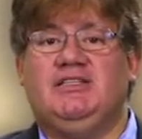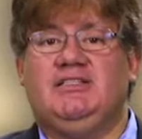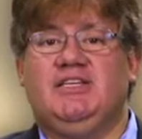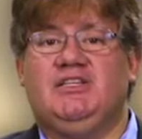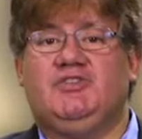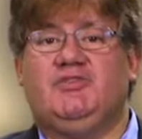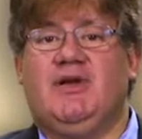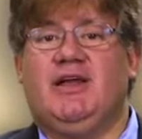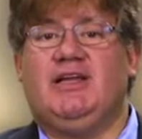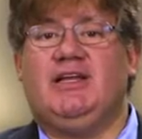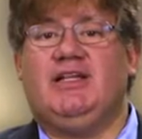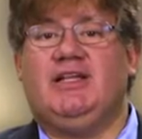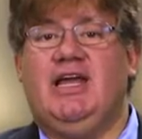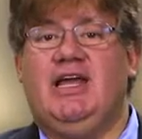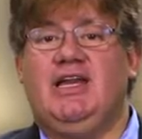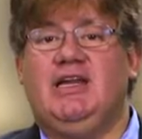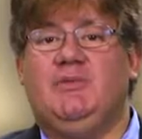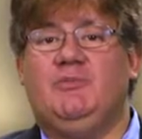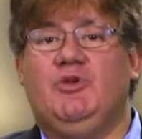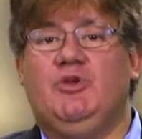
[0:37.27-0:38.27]

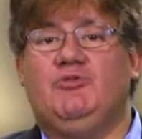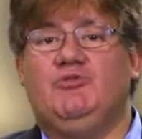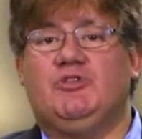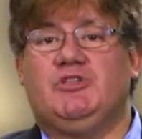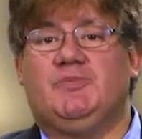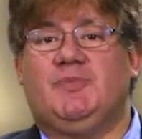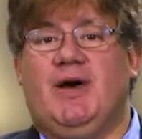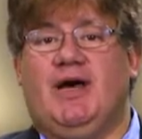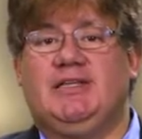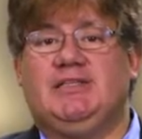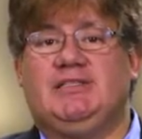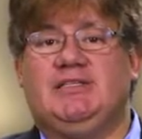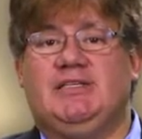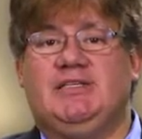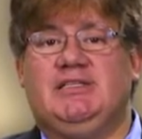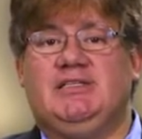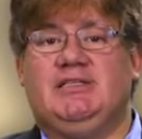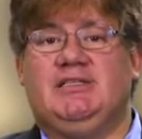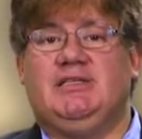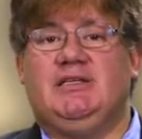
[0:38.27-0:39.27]
dysregulated immune
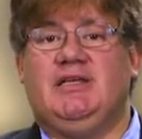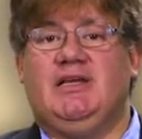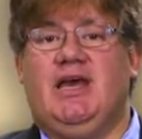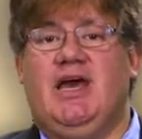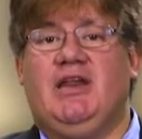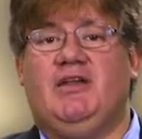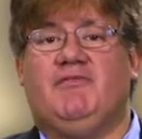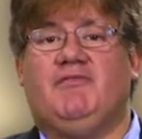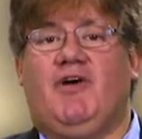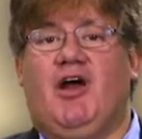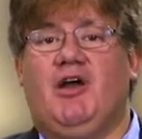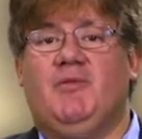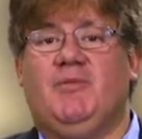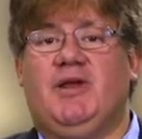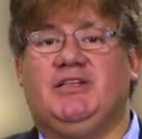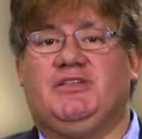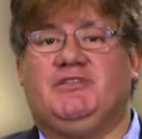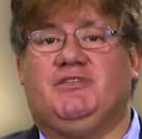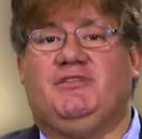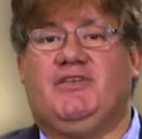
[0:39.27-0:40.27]
responses, and
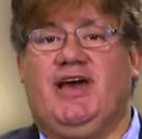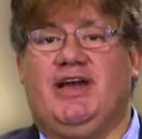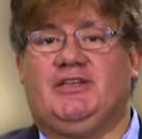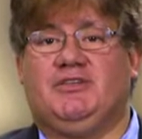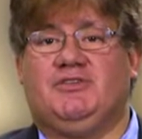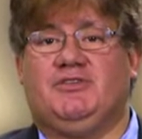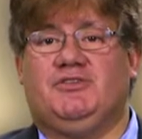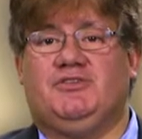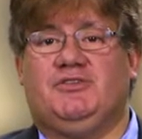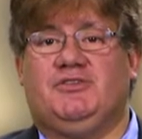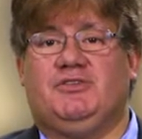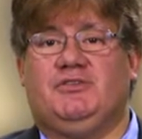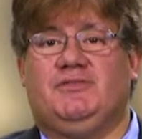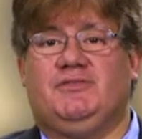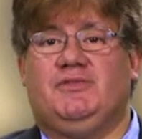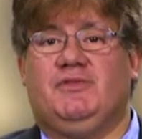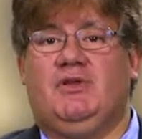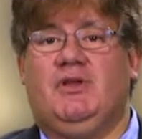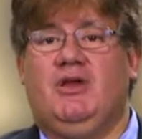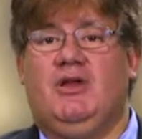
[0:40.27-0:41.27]
environmental factors.
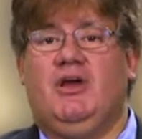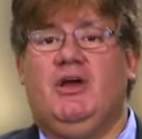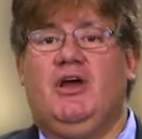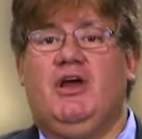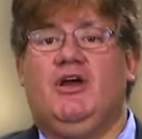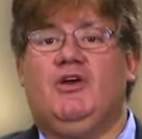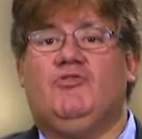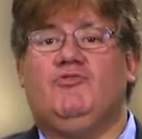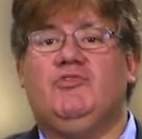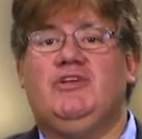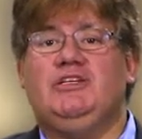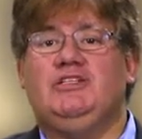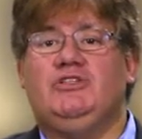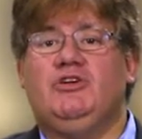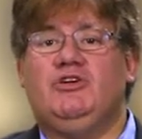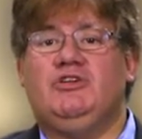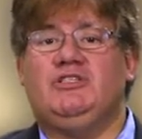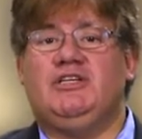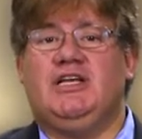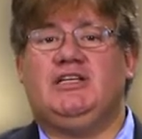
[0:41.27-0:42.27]

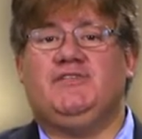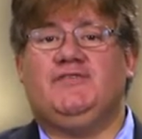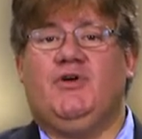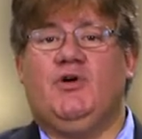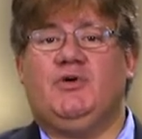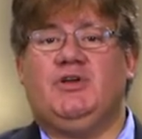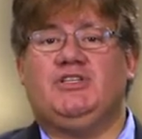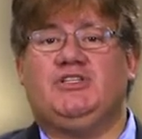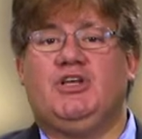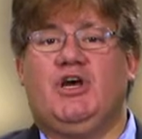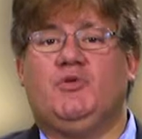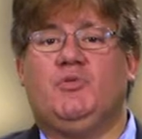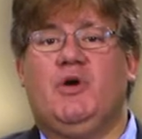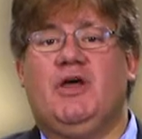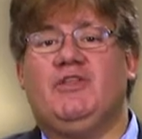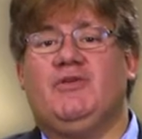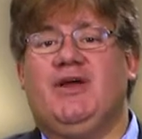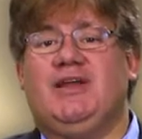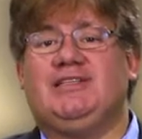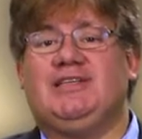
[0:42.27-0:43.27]
Research has focused on
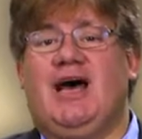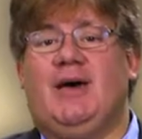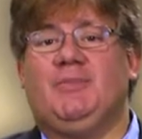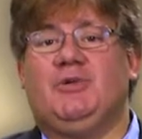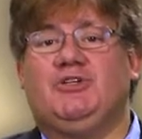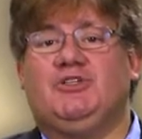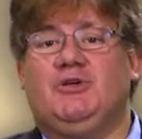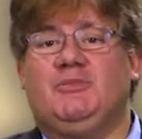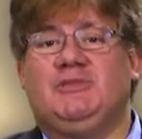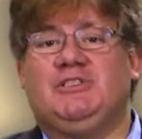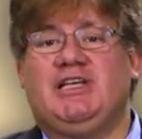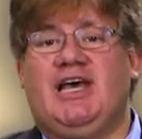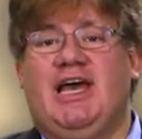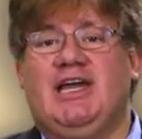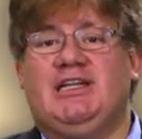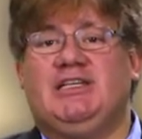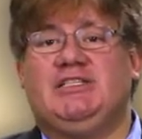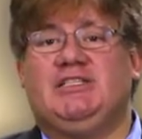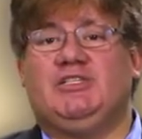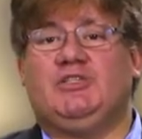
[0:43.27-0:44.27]
whether atopic
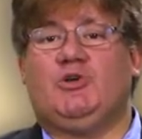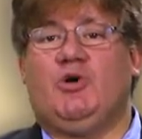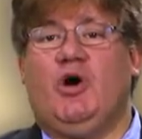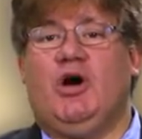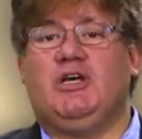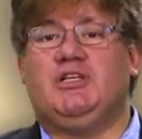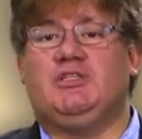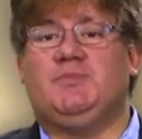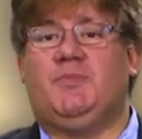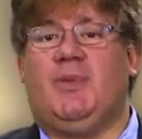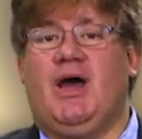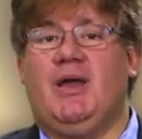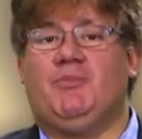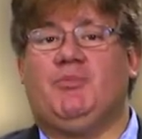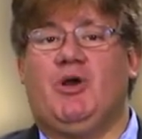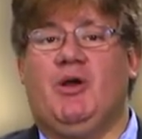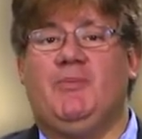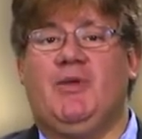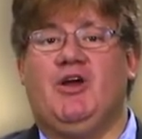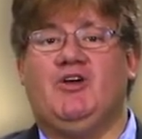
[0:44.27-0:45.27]
dermatitis is caused by
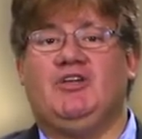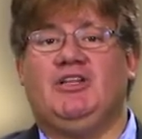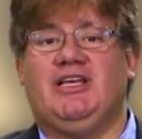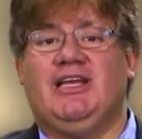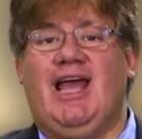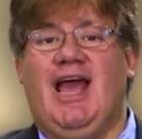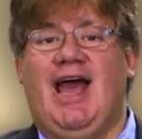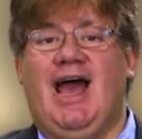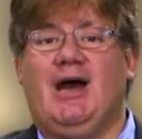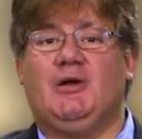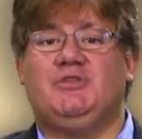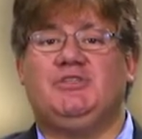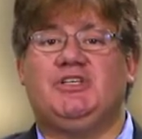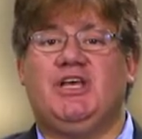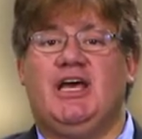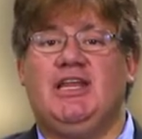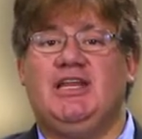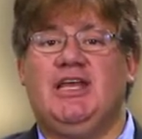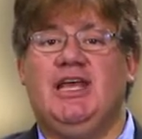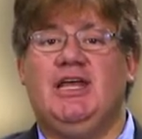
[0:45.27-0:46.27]
primarily
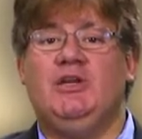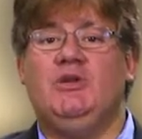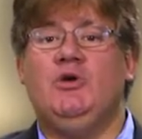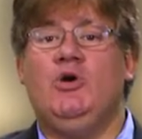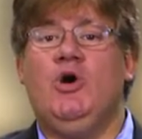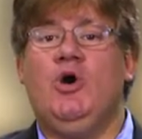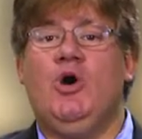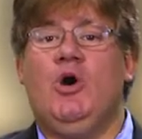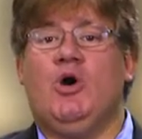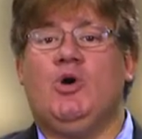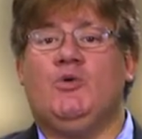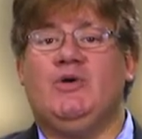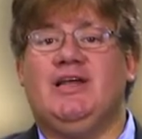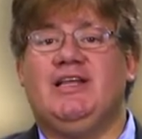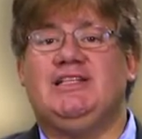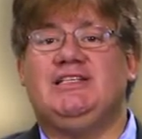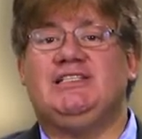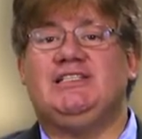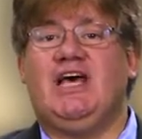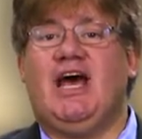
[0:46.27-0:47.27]
outside-in or
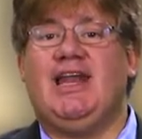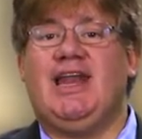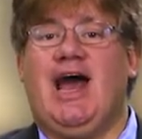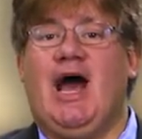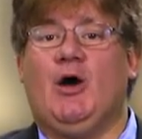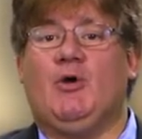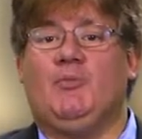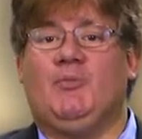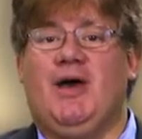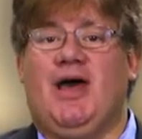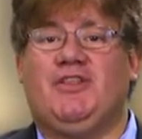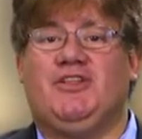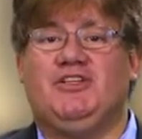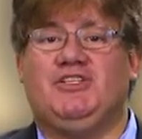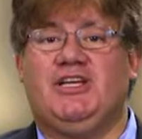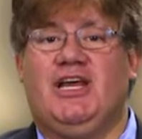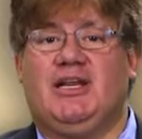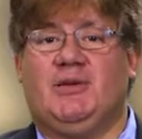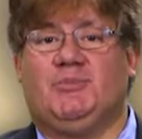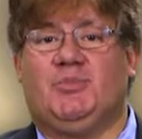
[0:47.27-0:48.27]
inside-out
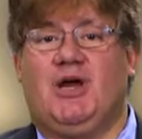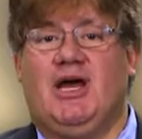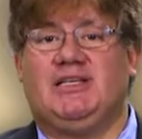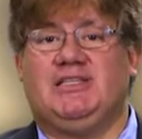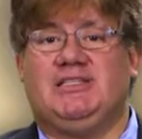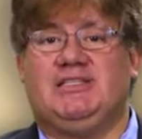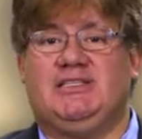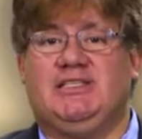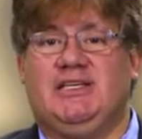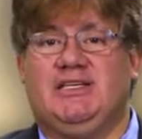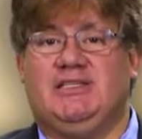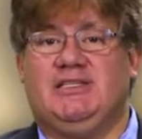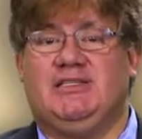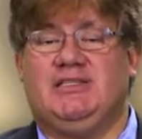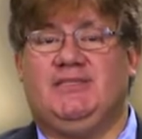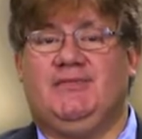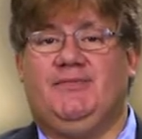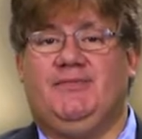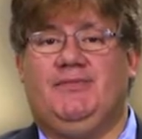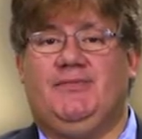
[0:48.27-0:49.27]
pathogenic processes.